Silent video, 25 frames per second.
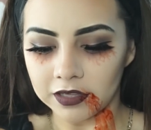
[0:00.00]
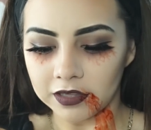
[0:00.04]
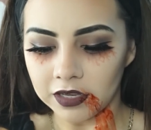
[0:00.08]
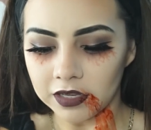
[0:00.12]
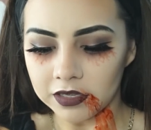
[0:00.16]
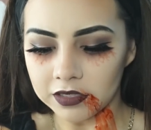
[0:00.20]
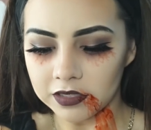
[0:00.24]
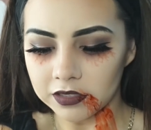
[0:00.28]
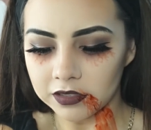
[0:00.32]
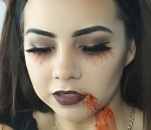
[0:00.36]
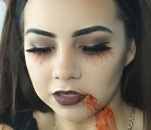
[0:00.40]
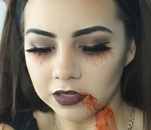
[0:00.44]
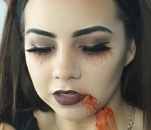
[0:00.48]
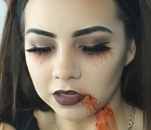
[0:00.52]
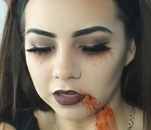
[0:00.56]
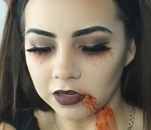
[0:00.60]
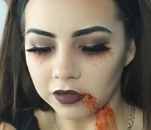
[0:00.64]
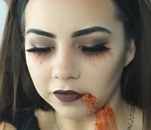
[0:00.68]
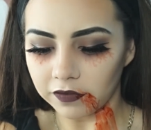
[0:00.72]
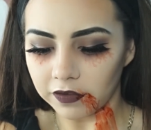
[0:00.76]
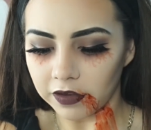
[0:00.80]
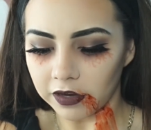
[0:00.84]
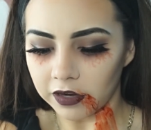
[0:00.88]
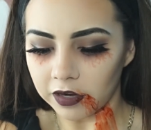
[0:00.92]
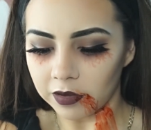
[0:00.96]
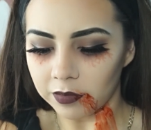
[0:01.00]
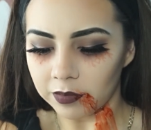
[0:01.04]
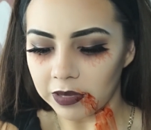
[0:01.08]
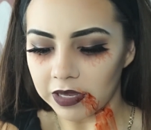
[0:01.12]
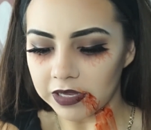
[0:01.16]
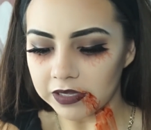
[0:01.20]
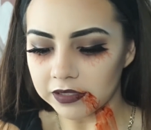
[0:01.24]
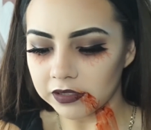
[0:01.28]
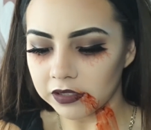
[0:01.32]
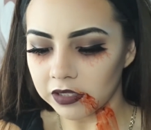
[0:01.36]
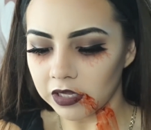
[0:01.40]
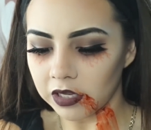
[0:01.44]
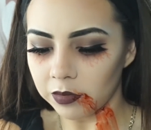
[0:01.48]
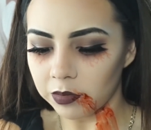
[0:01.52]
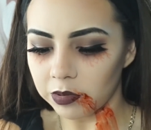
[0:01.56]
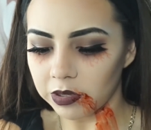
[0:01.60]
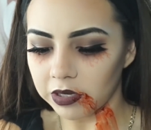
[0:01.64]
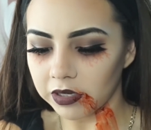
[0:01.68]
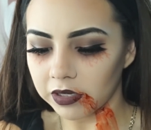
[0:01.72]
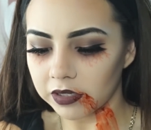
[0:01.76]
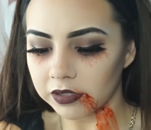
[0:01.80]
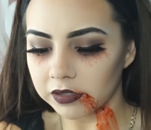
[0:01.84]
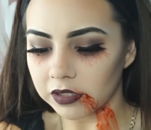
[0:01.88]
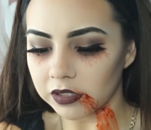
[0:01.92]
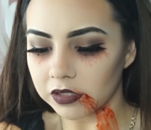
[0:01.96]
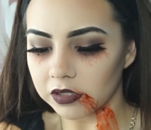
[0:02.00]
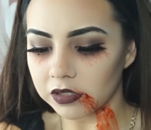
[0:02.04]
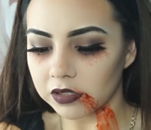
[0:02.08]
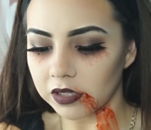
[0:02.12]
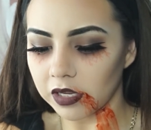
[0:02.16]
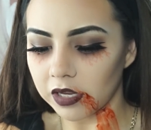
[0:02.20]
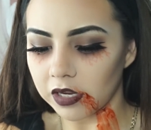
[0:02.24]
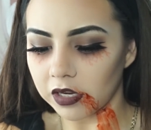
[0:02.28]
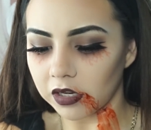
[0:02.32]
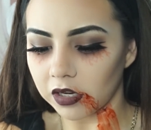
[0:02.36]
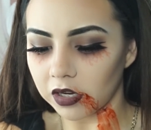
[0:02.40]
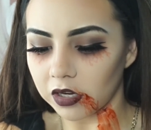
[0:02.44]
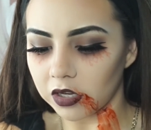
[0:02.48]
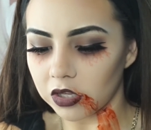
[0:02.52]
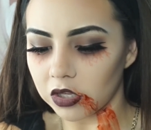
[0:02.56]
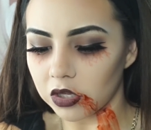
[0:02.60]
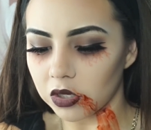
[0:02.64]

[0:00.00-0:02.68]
that doesn't look very messy because it's like,